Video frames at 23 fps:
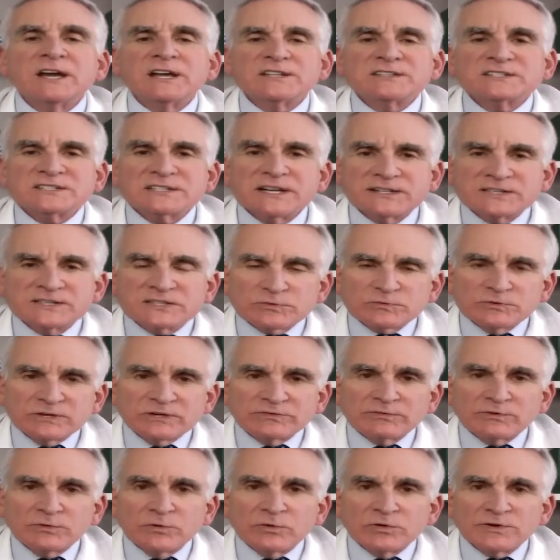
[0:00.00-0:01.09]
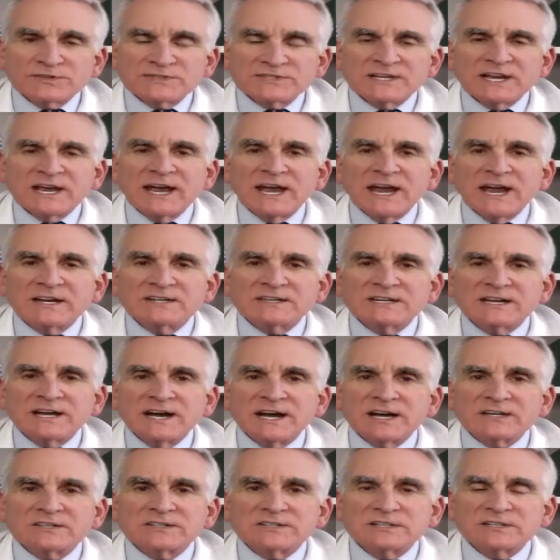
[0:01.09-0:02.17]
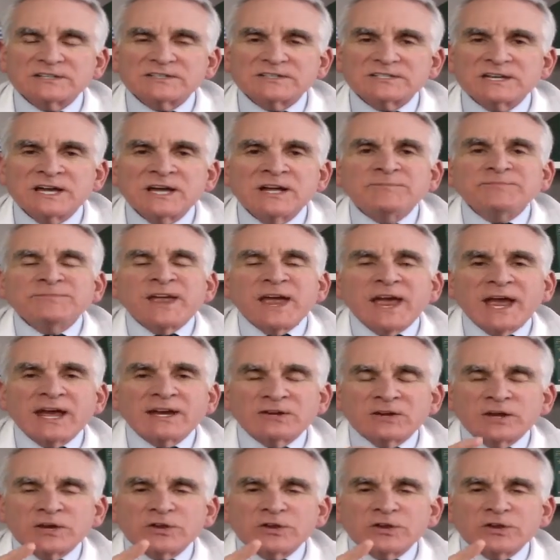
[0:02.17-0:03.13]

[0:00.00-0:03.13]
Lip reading: Sunscreen, of course, antioxidants, and